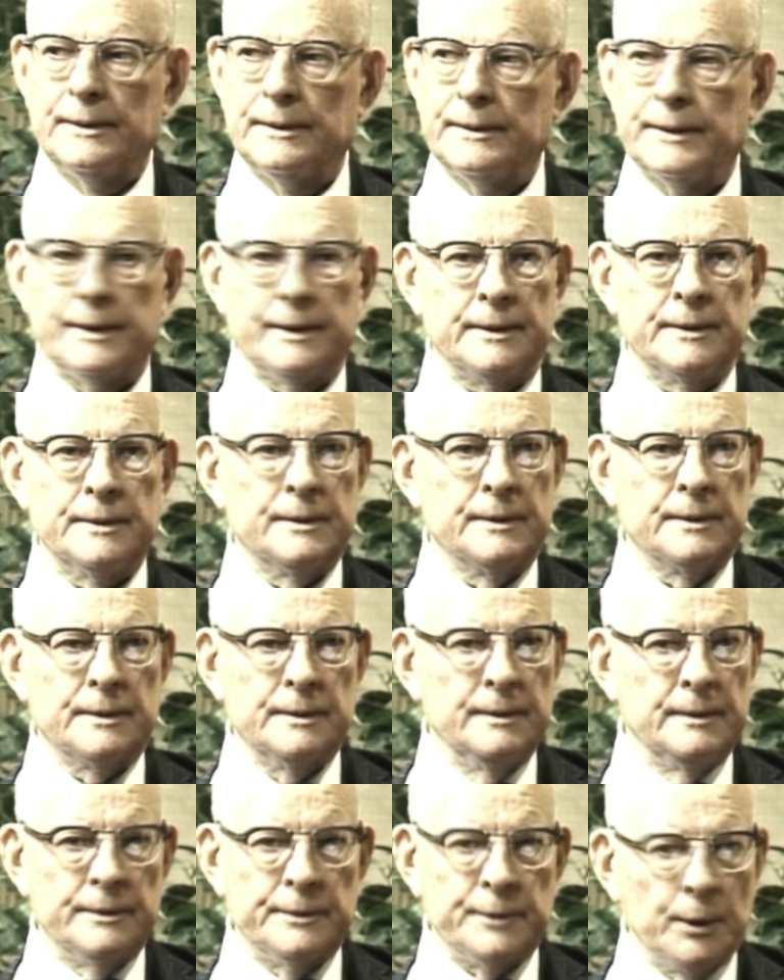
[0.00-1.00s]
the
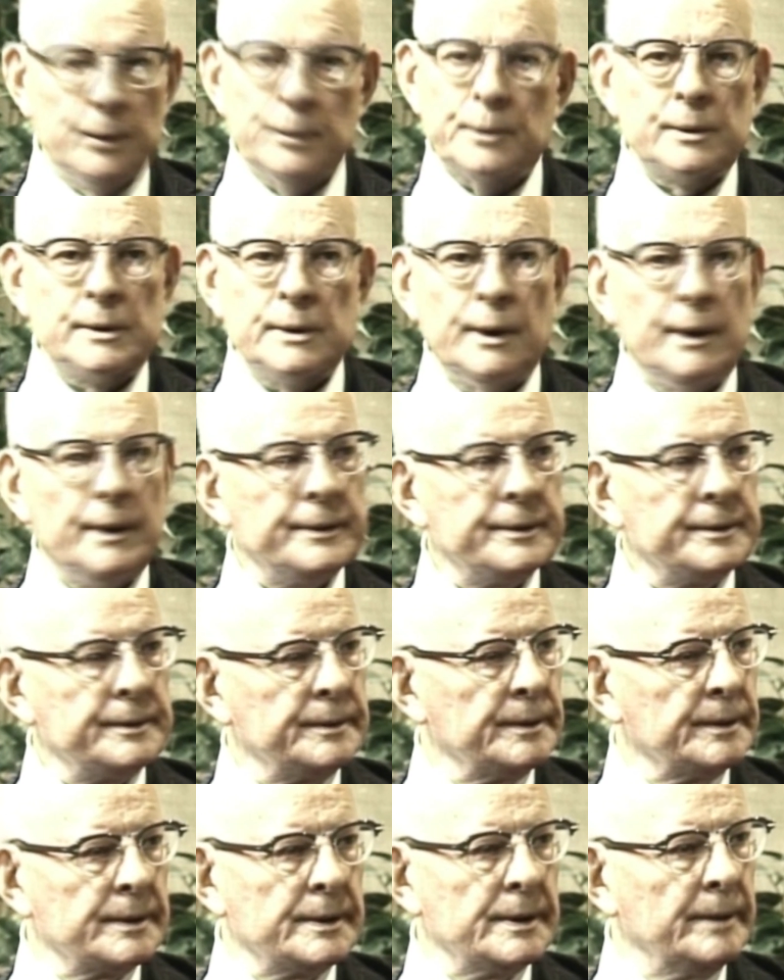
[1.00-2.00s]
total cost
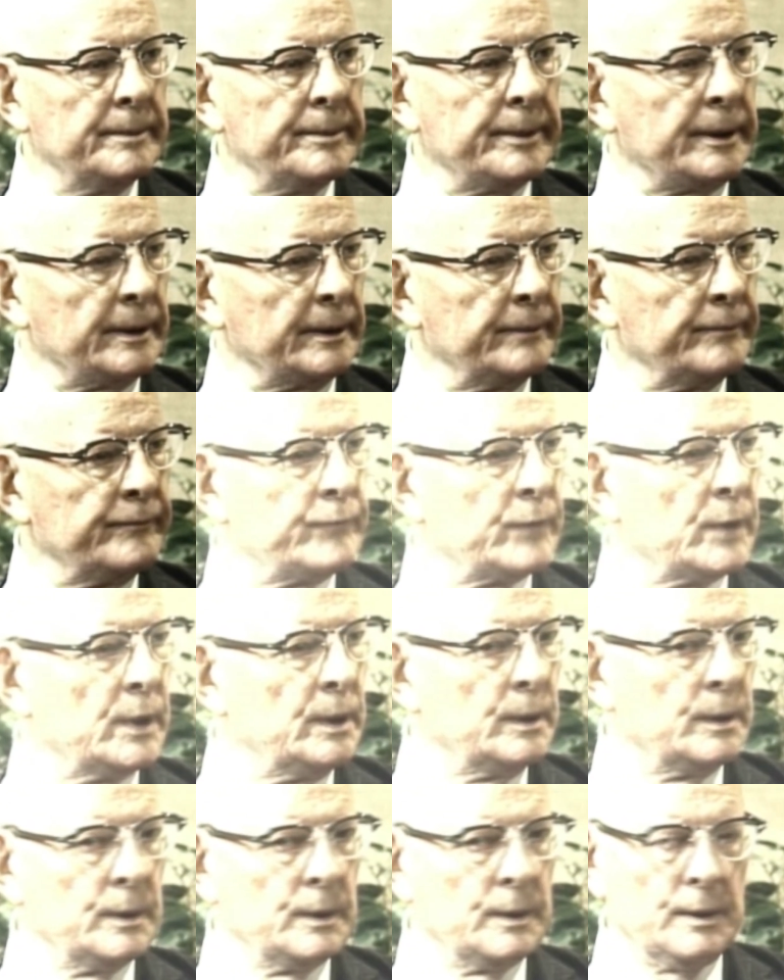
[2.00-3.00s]
to the company.
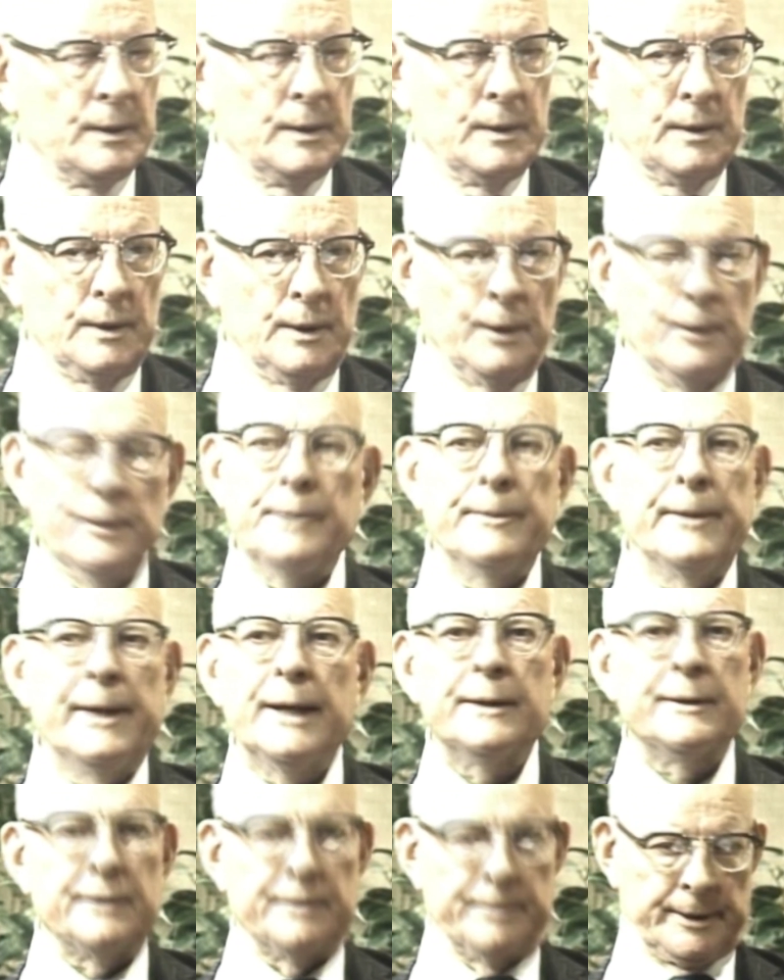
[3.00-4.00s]
Only
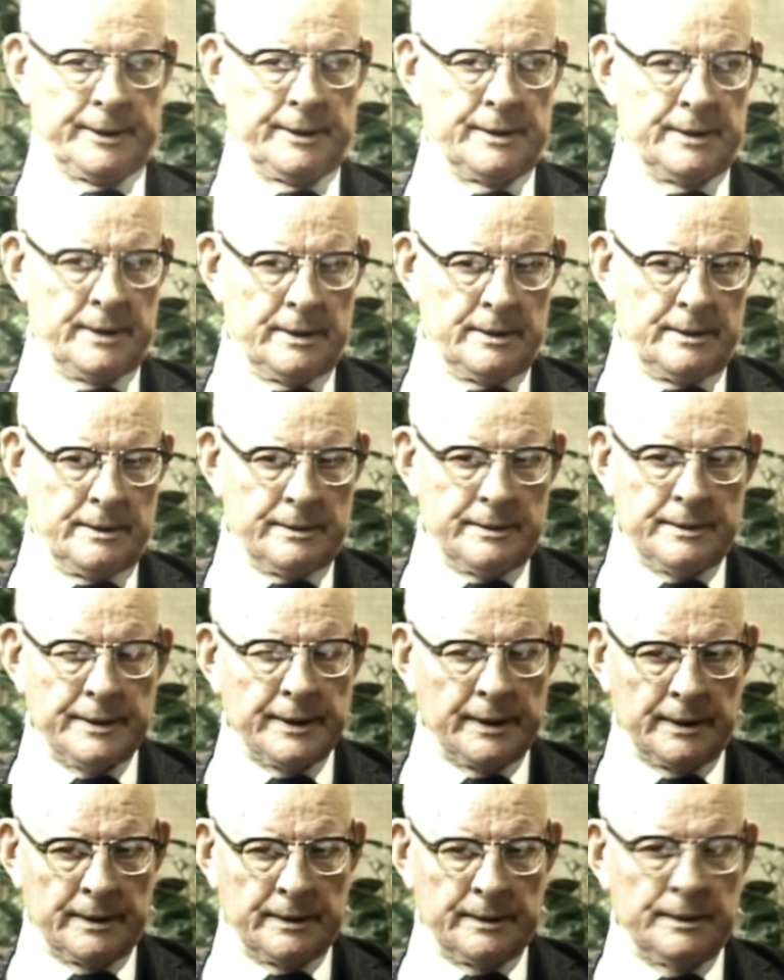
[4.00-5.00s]
management can
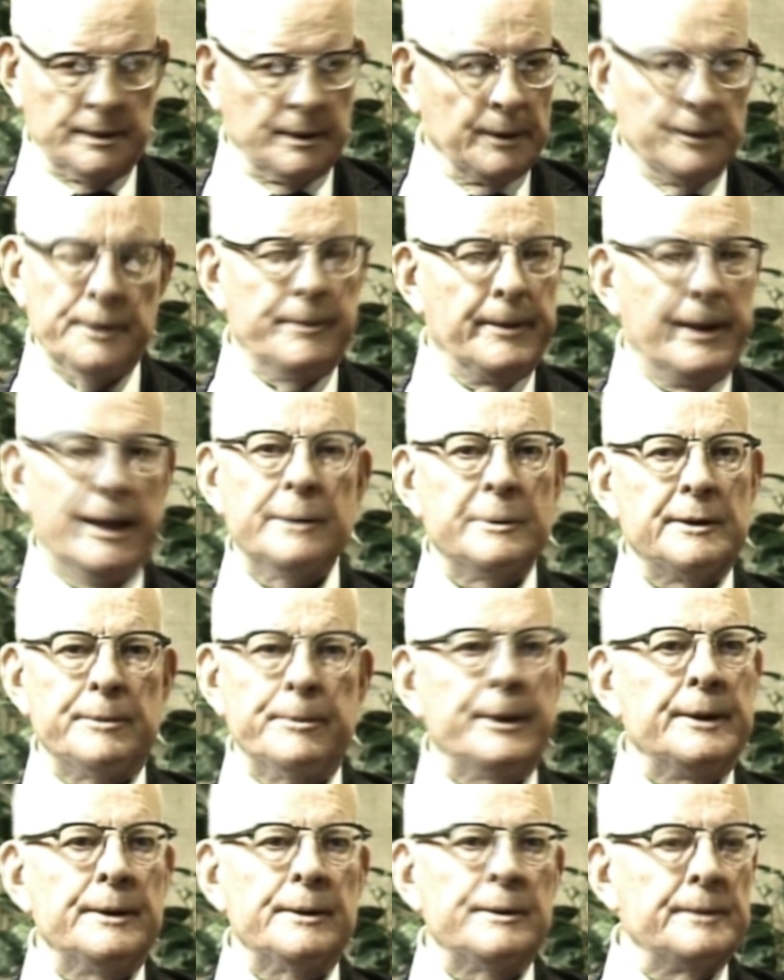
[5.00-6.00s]
understand, only
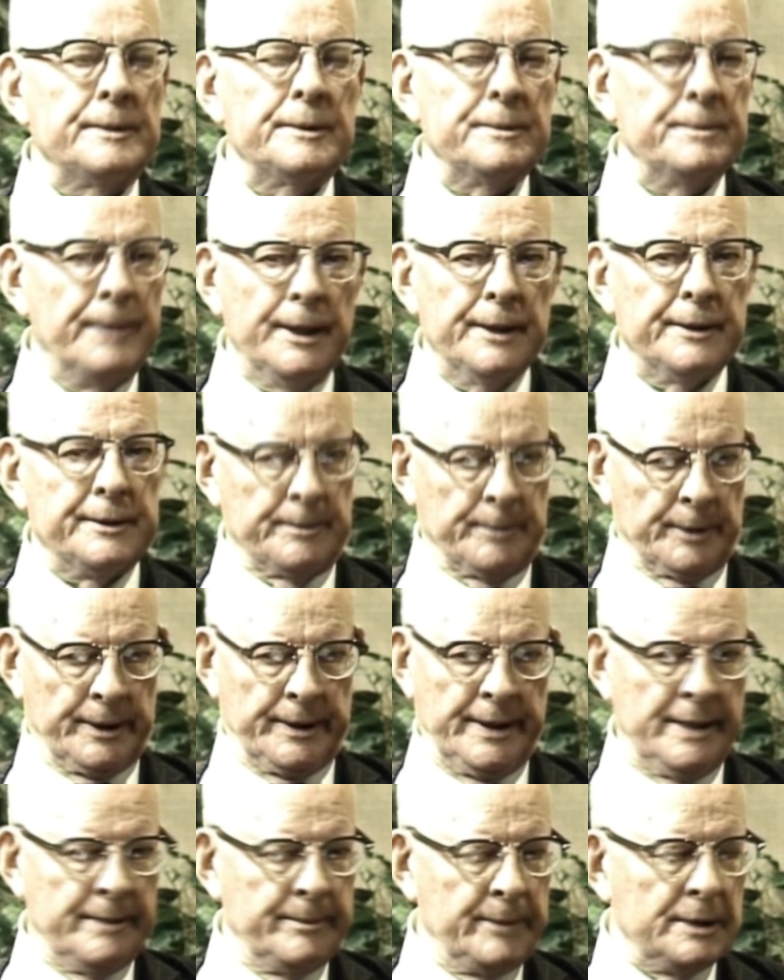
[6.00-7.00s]
management is
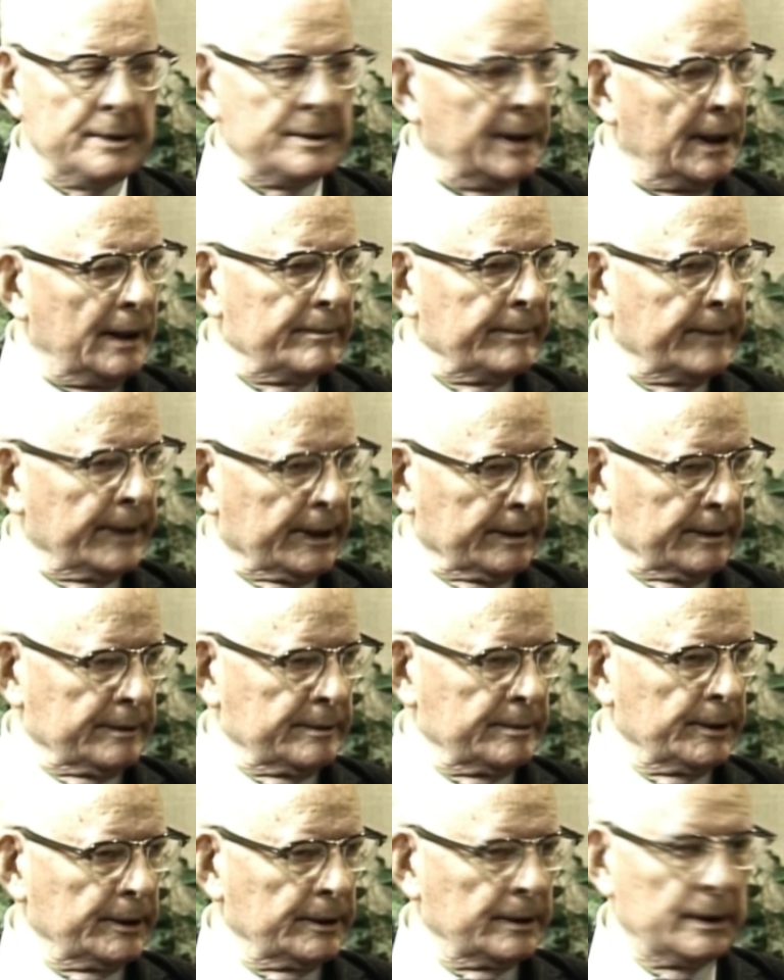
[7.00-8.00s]
responsible, and I mean top
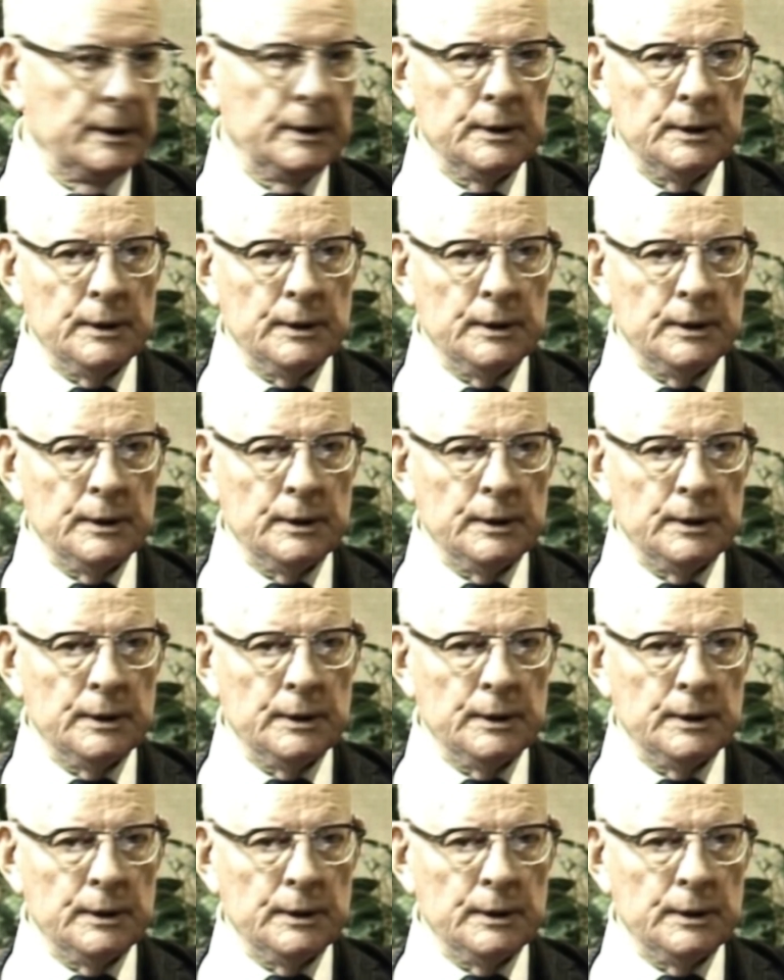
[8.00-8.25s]
management,